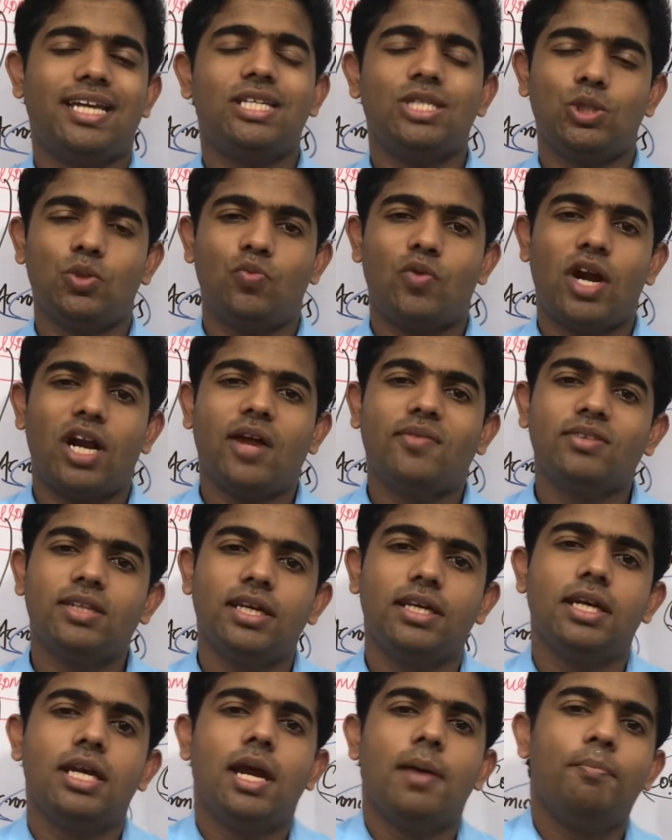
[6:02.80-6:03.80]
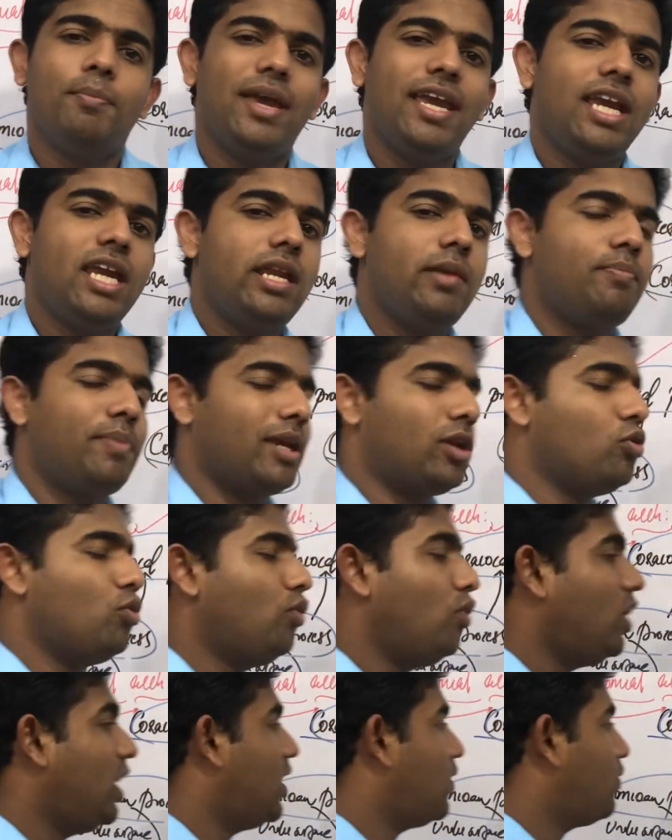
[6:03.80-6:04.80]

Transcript: is one of the main peculiar